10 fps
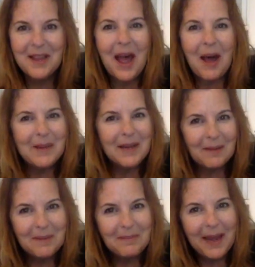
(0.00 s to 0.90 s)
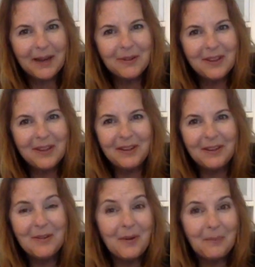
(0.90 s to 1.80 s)
I'll be coming back with
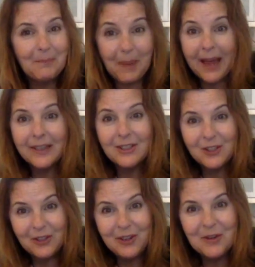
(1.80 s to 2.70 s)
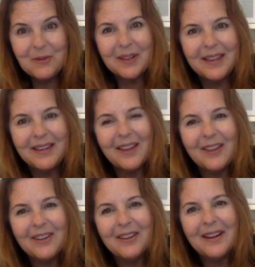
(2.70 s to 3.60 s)
you, back to you with
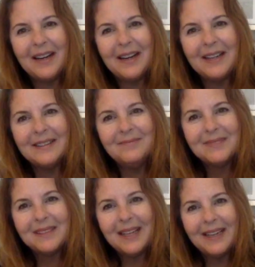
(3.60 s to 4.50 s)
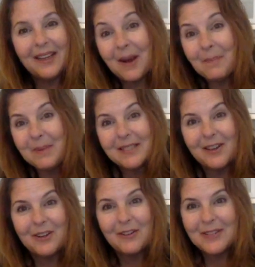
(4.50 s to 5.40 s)
another uh, another
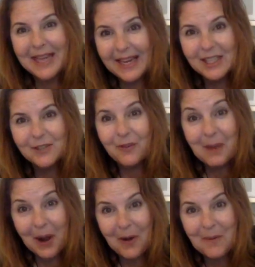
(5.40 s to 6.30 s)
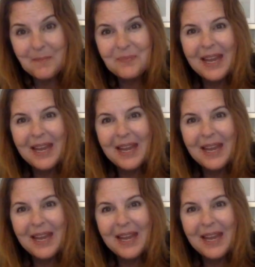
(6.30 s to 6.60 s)
episode of Tastes from Home.